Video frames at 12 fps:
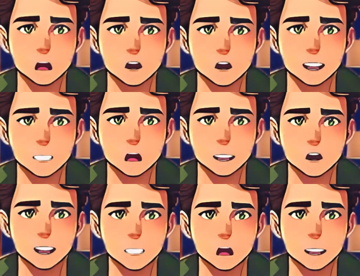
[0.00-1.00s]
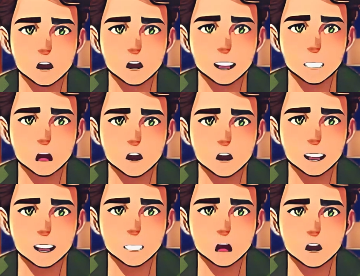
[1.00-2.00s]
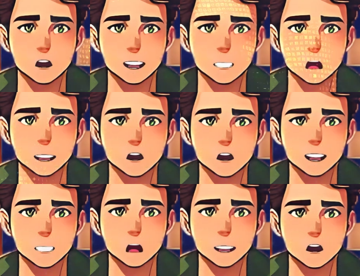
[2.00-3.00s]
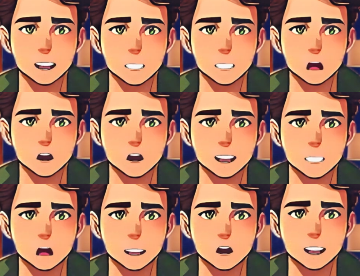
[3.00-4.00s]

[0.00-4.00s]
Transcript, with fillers: they not only boosted their revenue but also built a community around their brand.